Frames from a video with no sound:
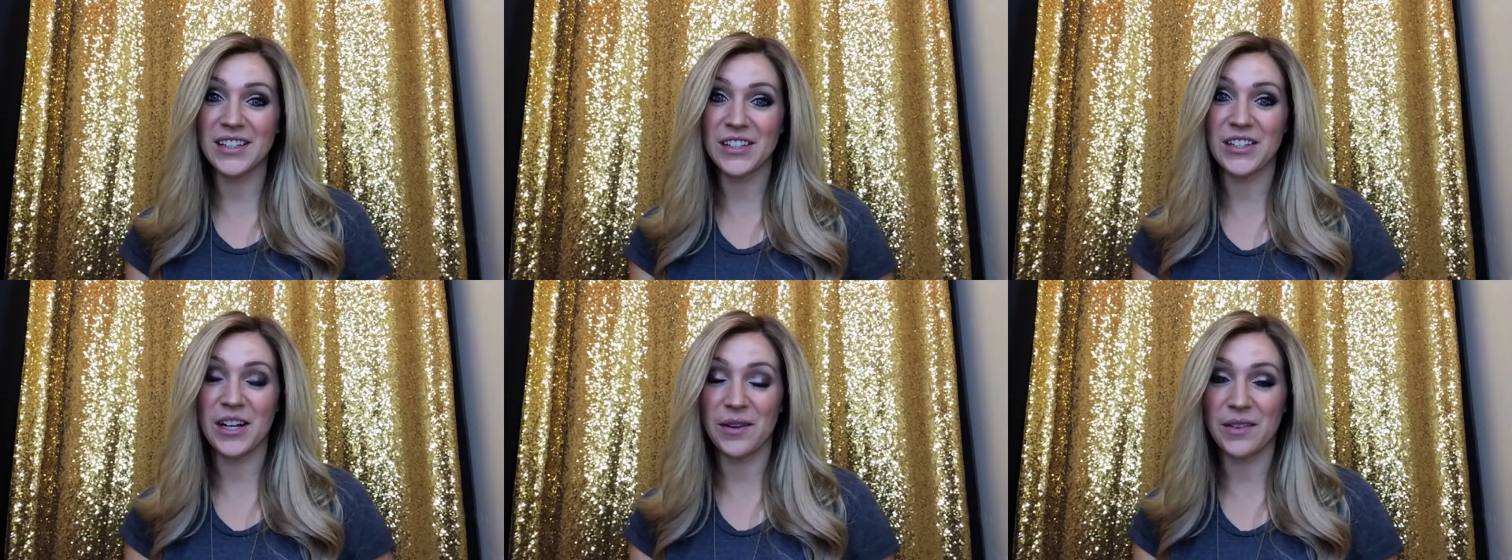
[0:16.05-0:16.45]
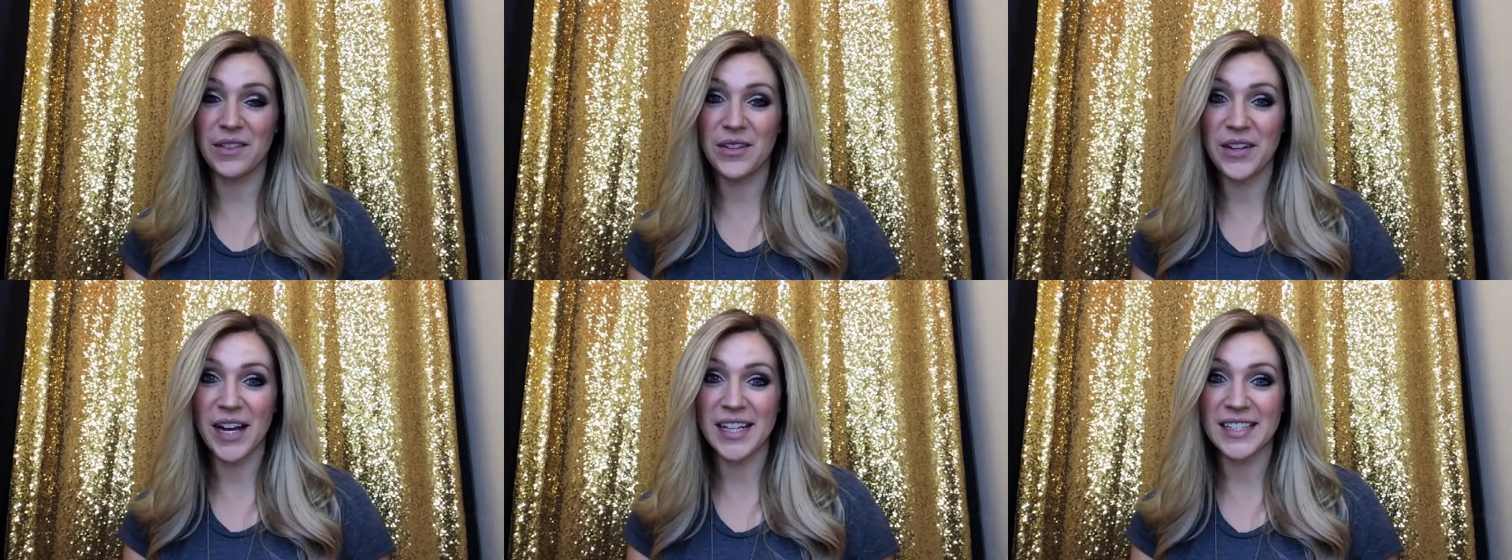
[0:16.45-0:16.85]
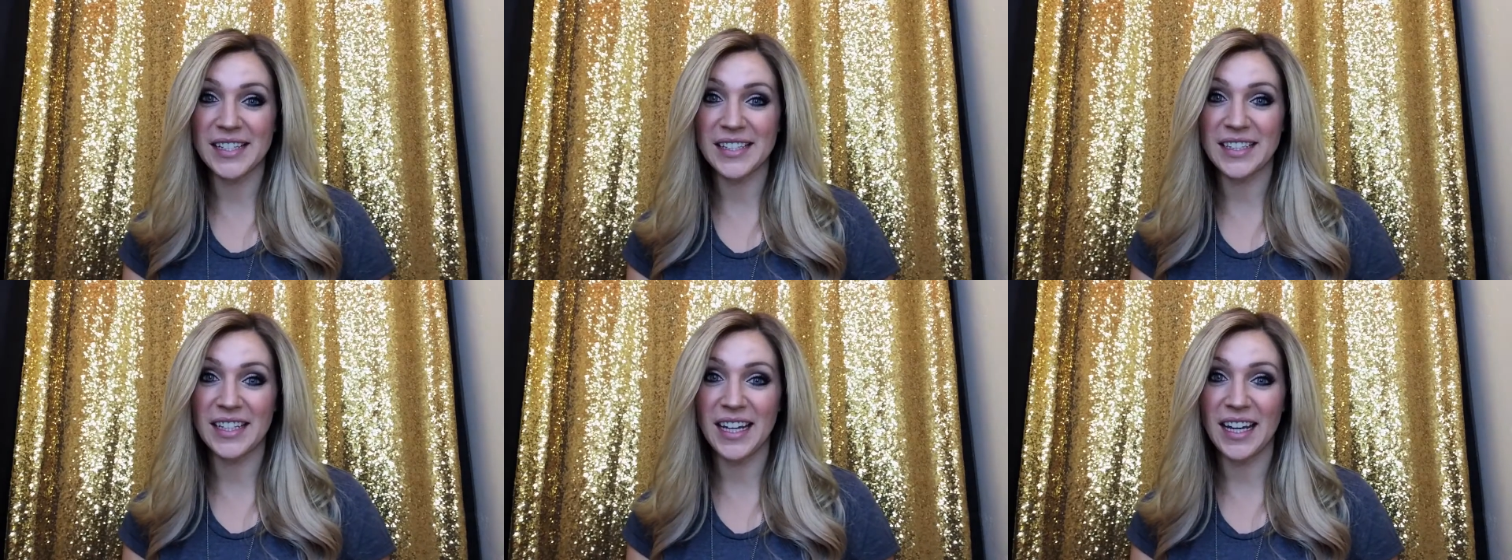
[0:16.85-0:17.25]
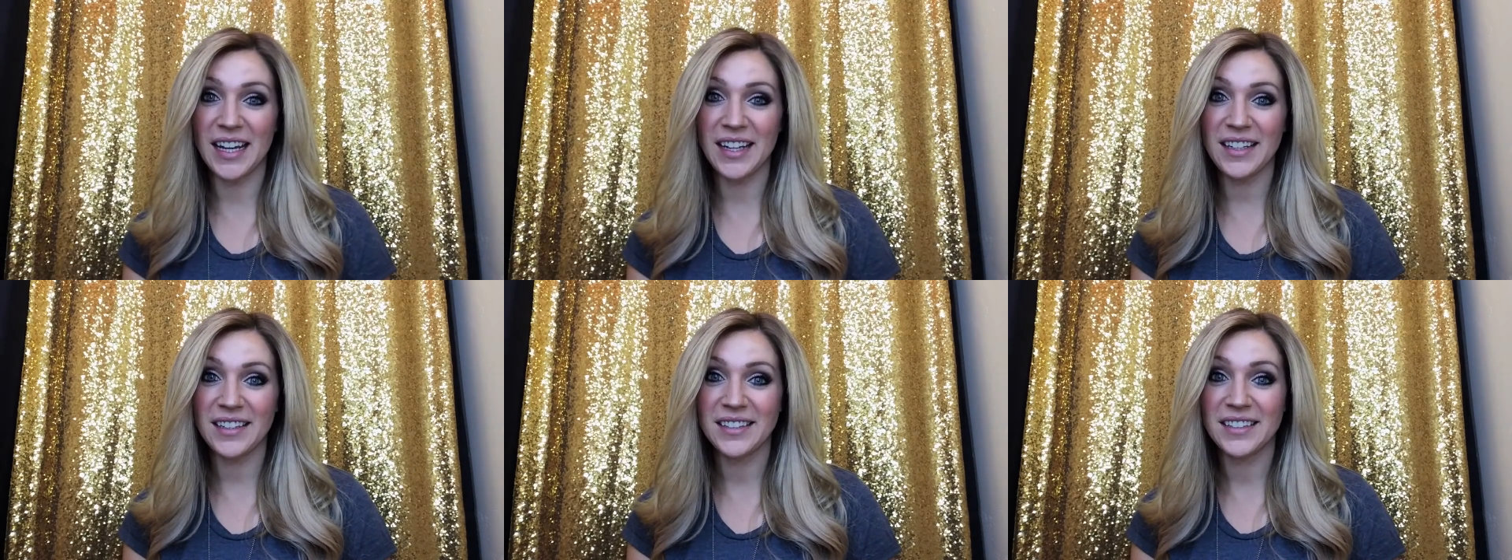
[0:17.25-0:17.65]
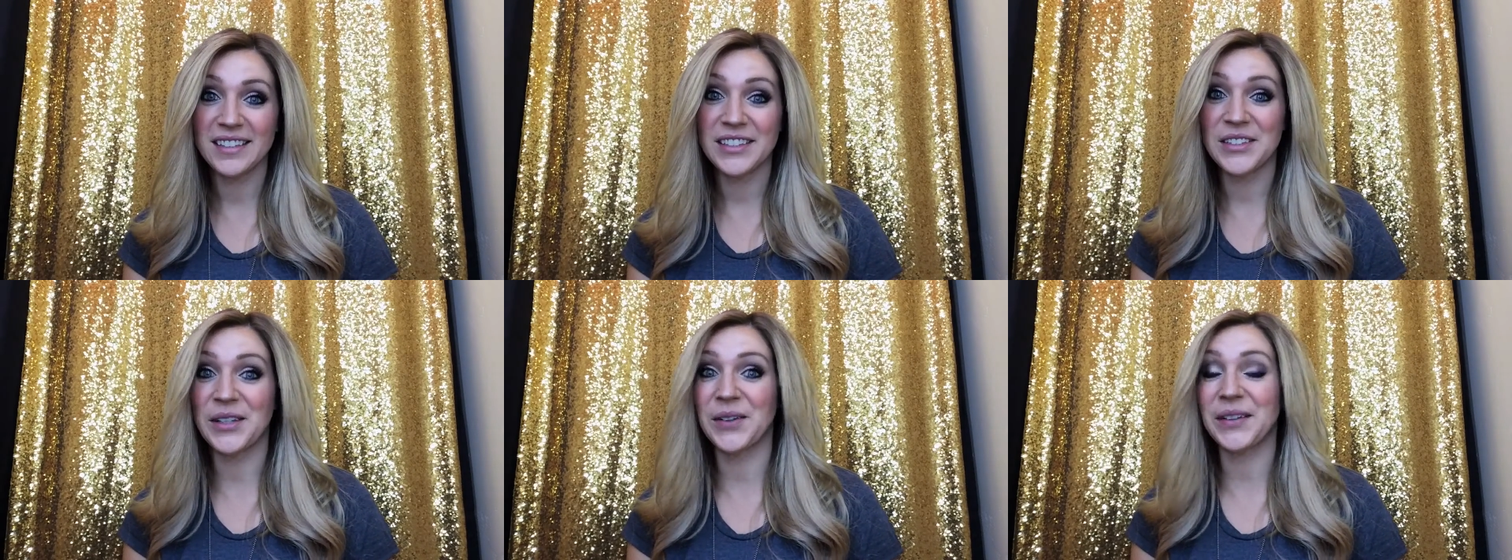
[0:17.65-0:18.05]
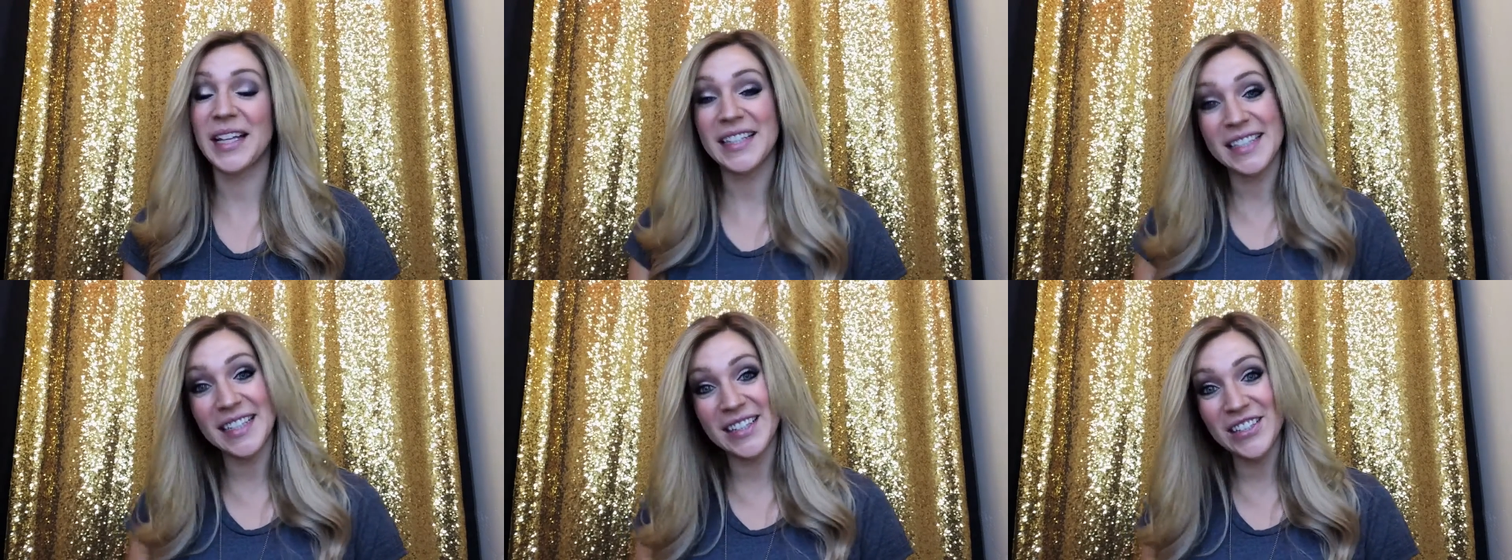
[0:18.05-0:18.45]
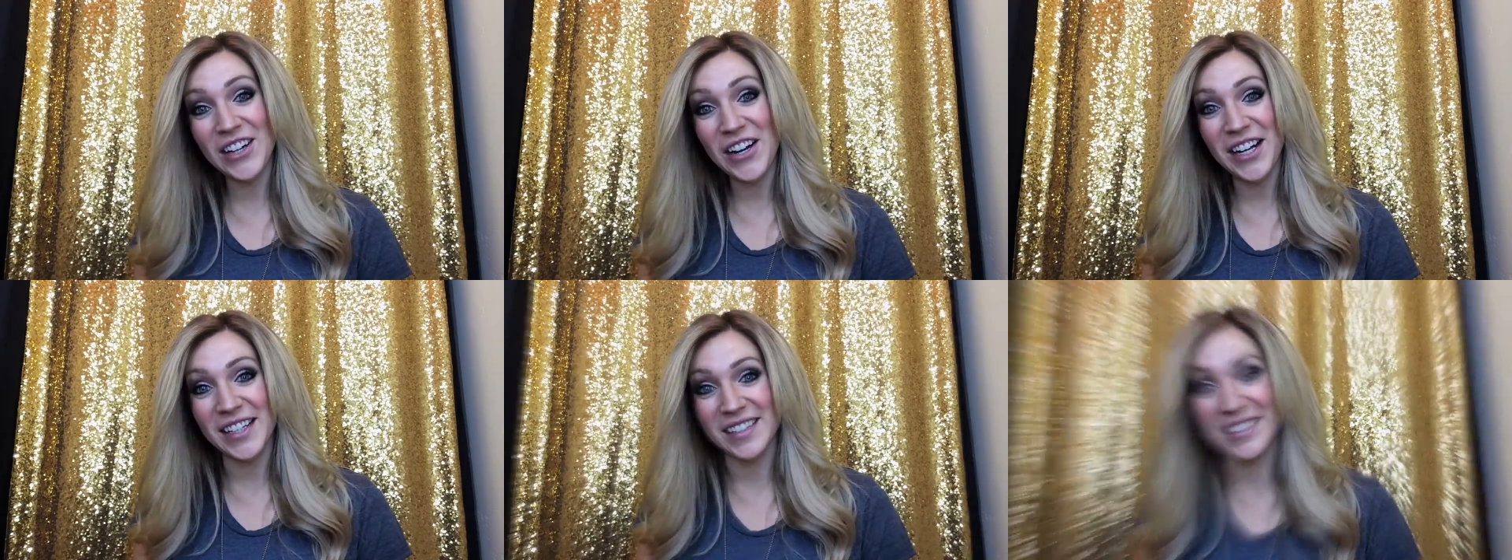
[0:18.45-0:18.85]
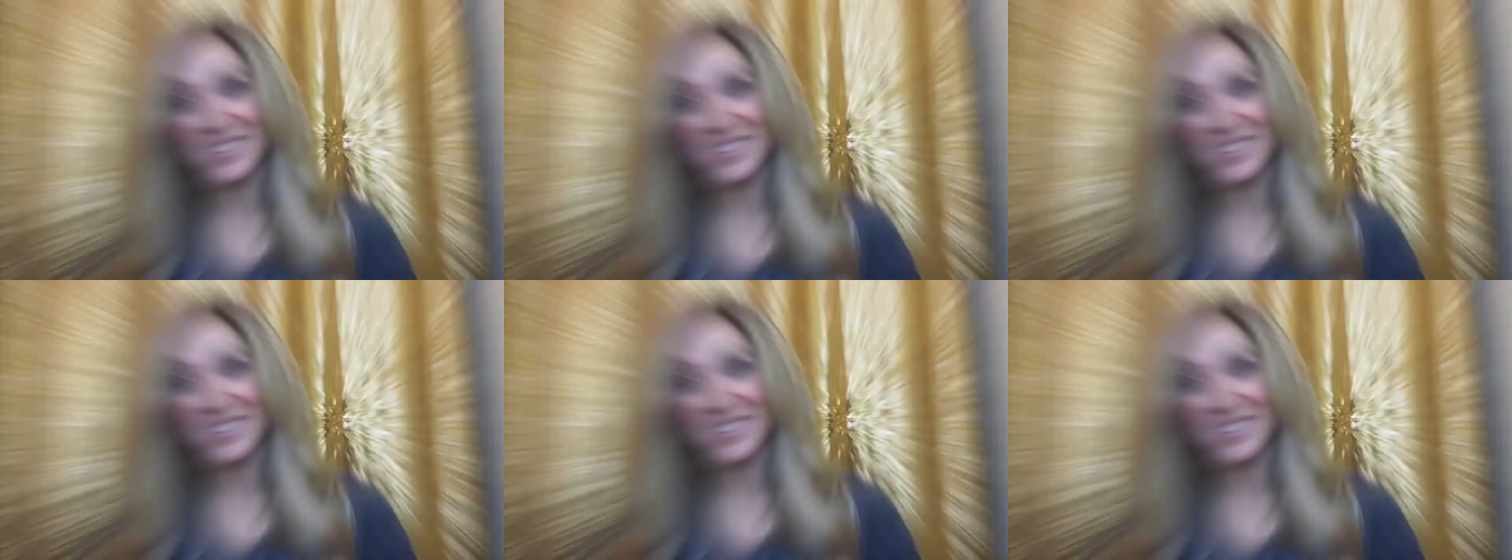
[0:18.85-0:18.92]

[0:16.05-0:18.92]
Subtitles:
to share with you guys today. So let's get started.